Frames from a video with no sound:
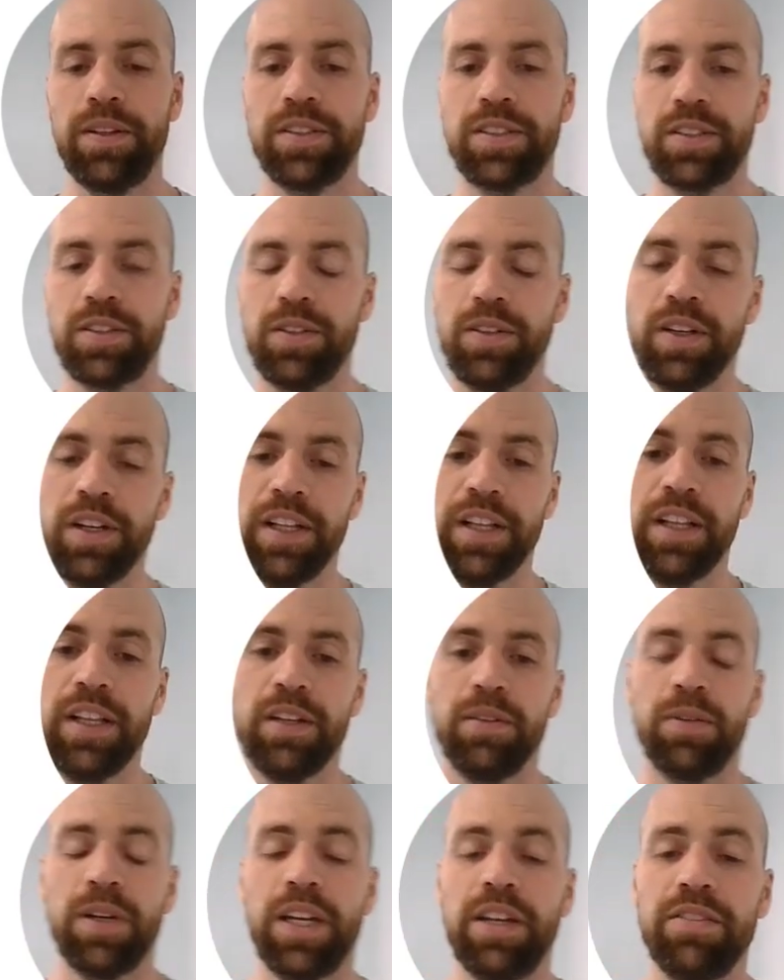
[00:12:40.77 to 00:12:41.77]
So
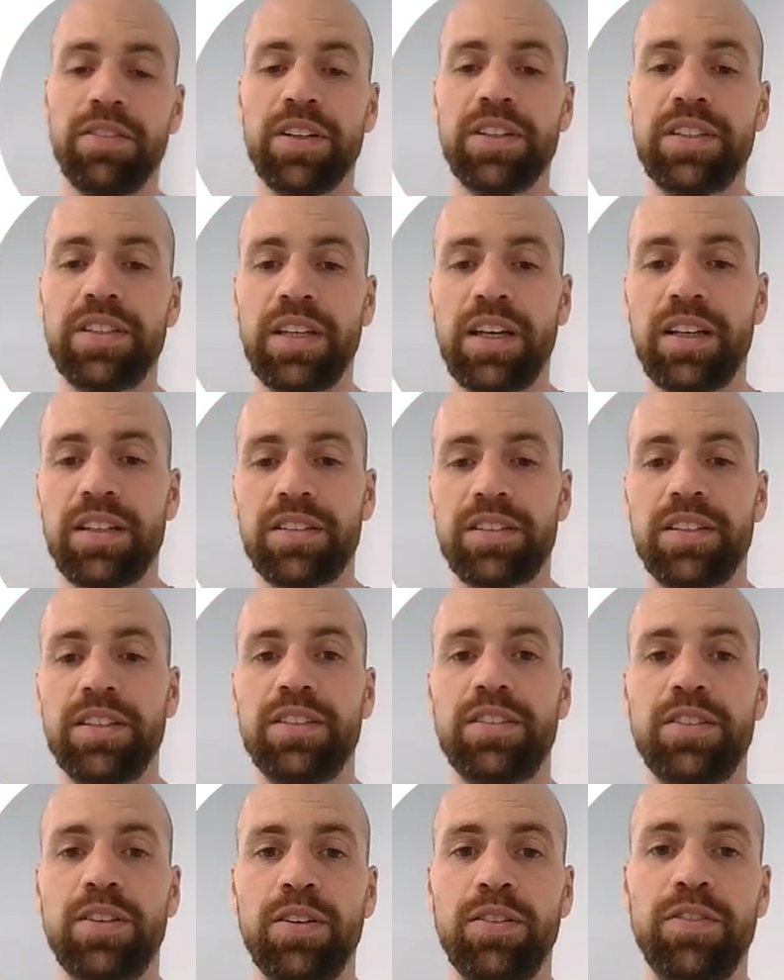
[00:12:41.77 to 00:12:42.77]
whenever a task
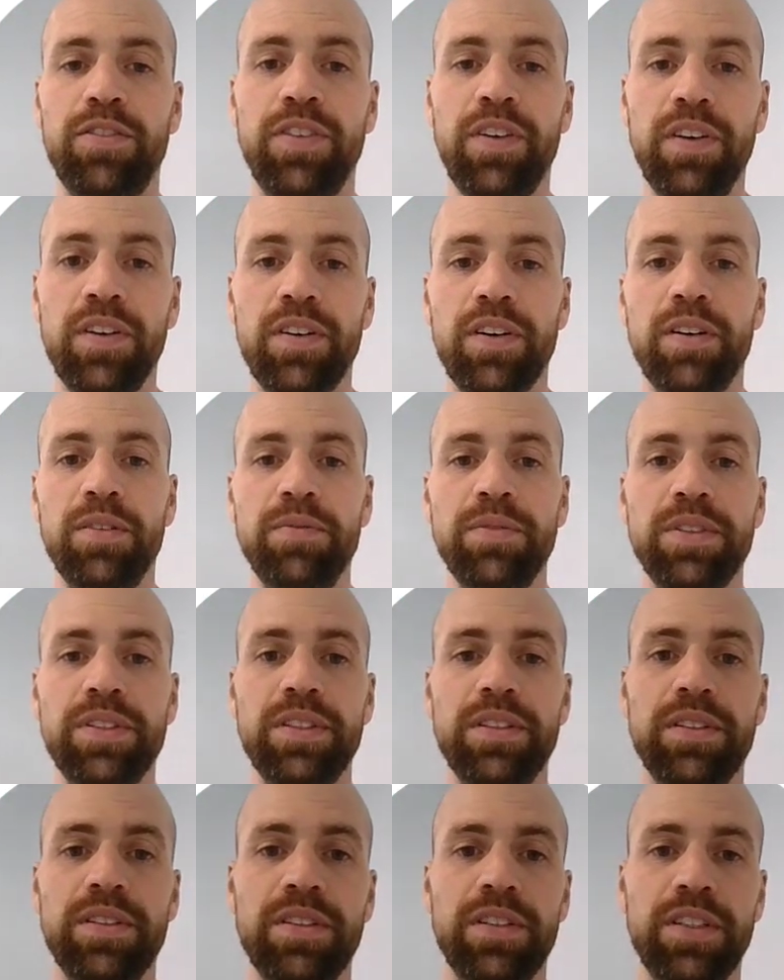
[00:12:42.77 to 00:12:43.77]
is
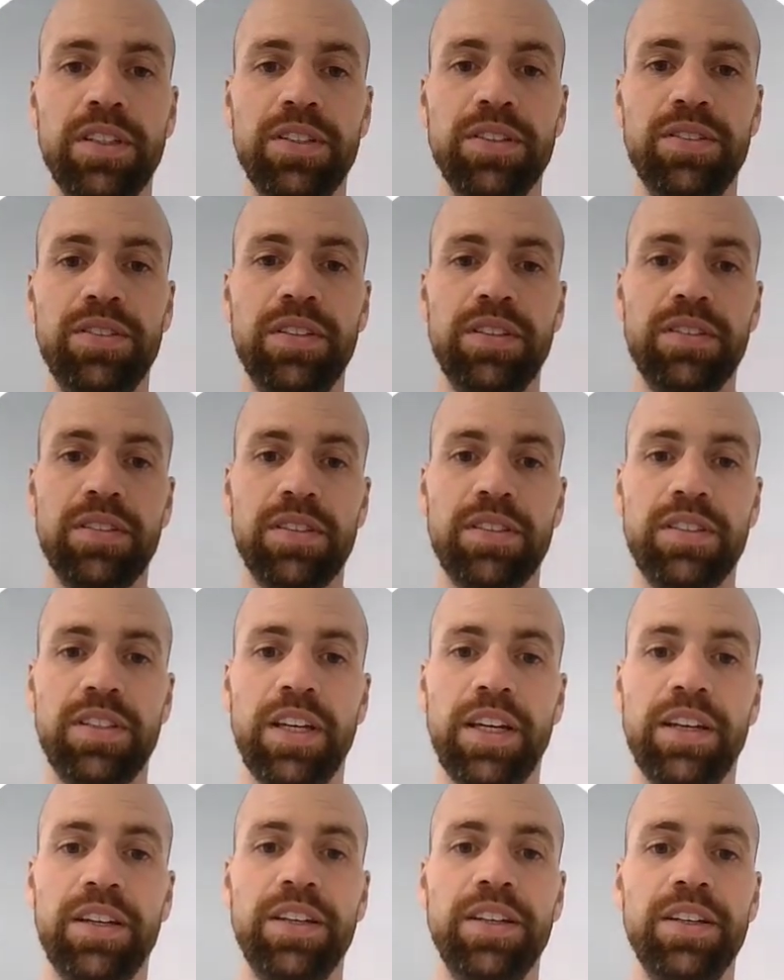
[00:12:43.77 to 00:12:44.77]
confirmed, here you see the
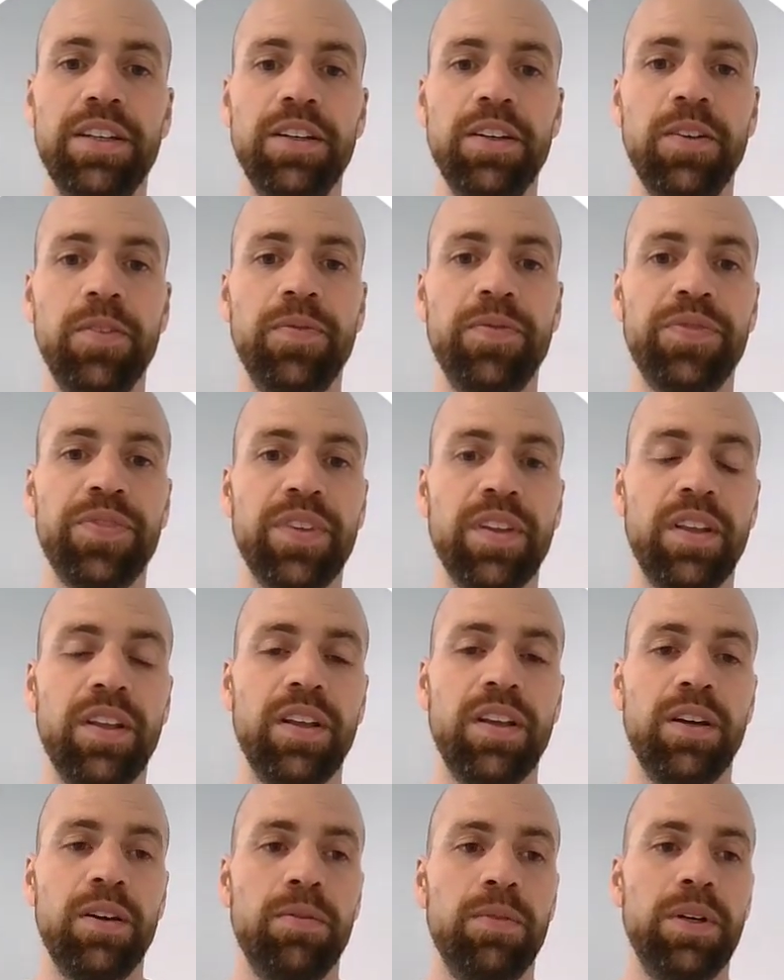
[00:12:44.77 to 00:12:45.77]
stack here,
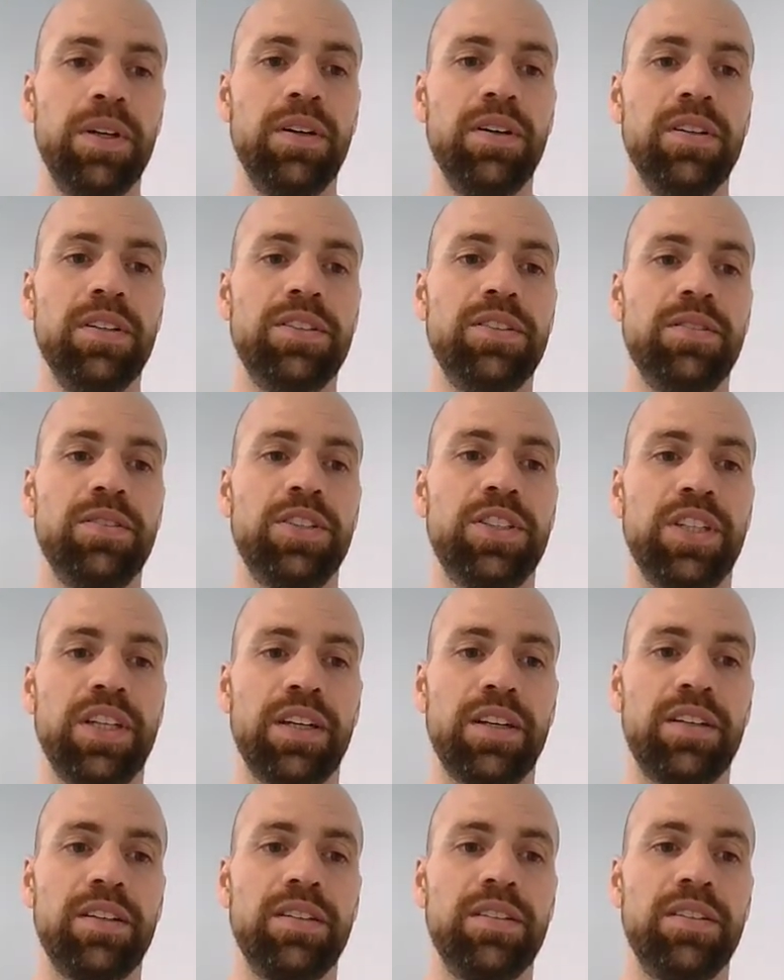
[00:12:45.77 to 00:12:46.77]
we also
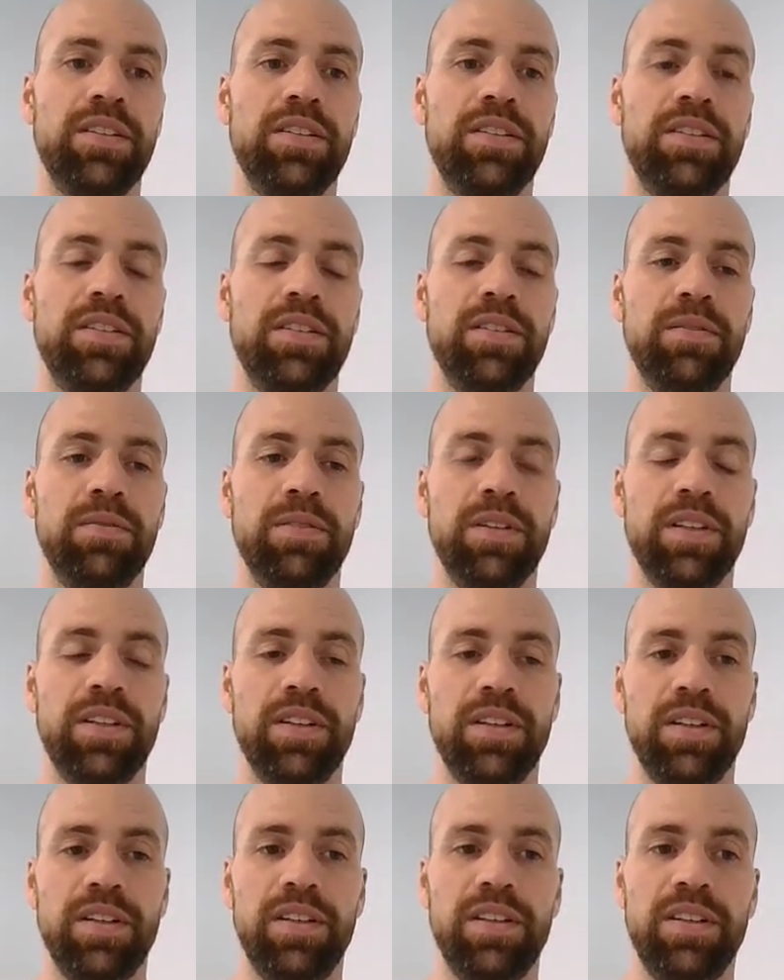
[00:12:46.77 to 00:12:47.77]
check
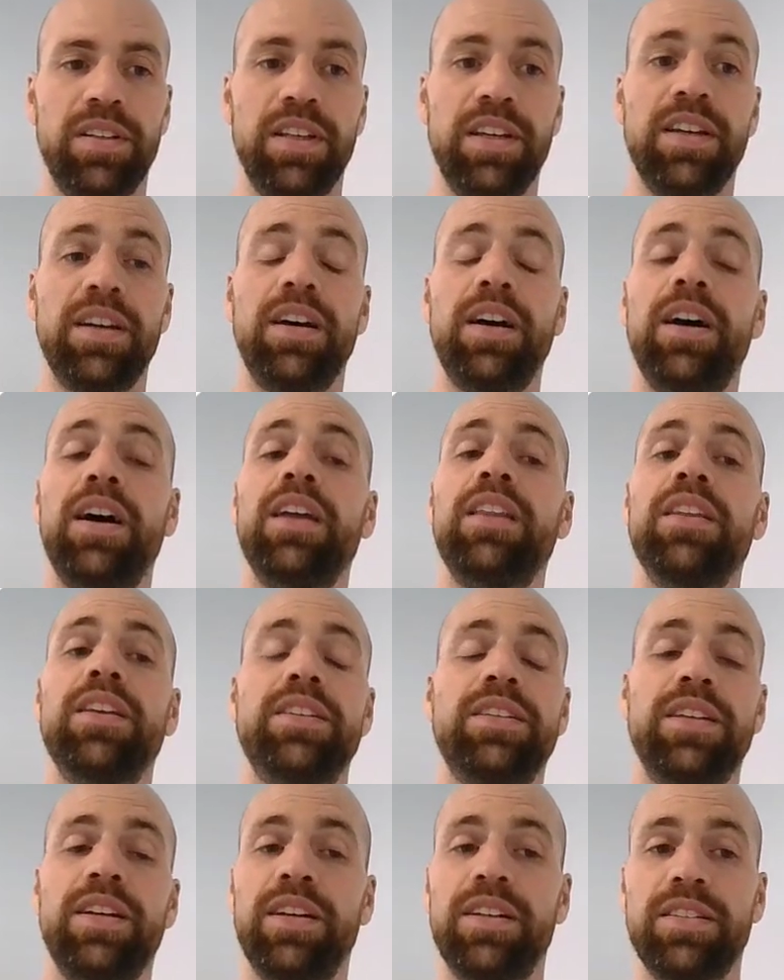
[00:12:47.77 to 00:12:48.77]
whether there are
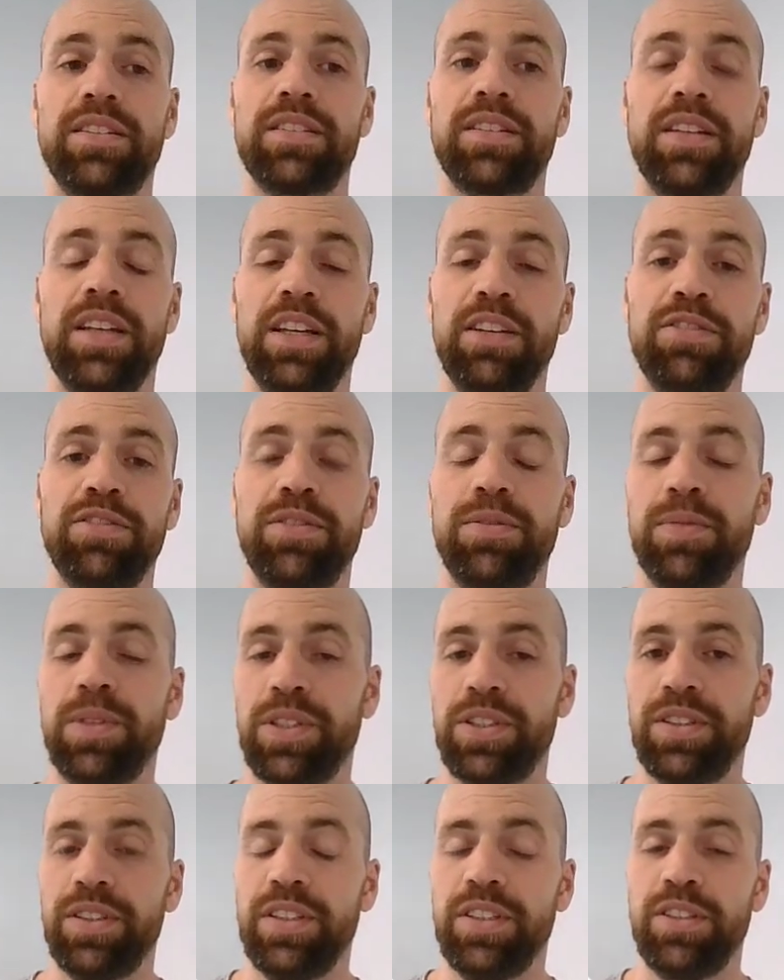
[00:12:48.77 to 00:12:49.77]
other tasks left
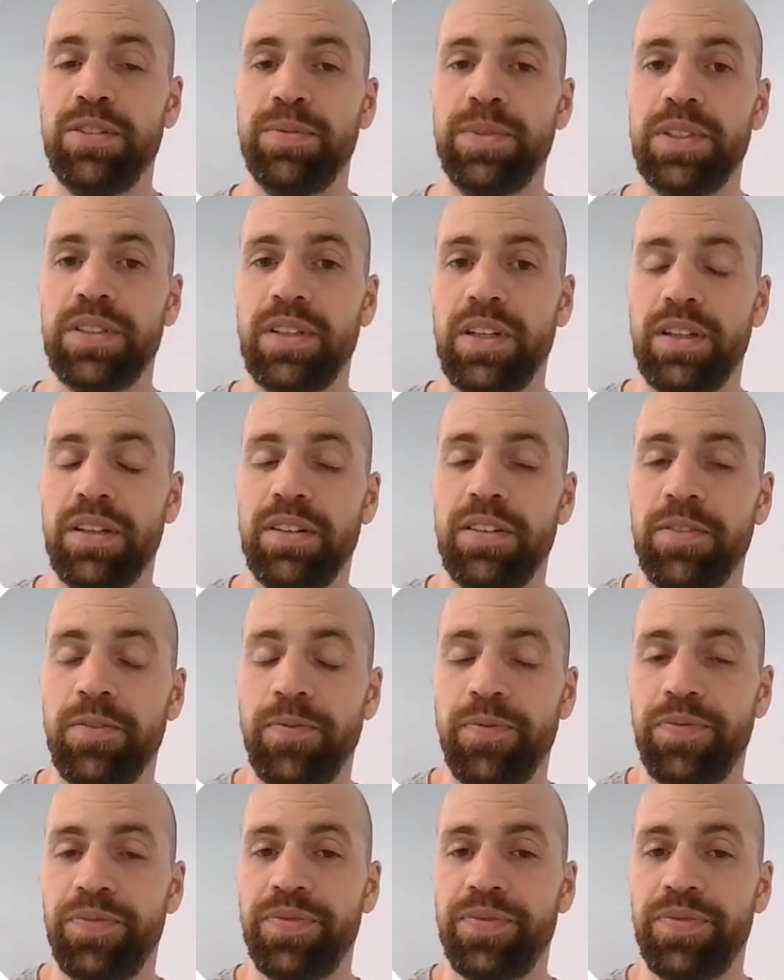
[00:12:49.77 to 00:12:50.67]
which need to be sent.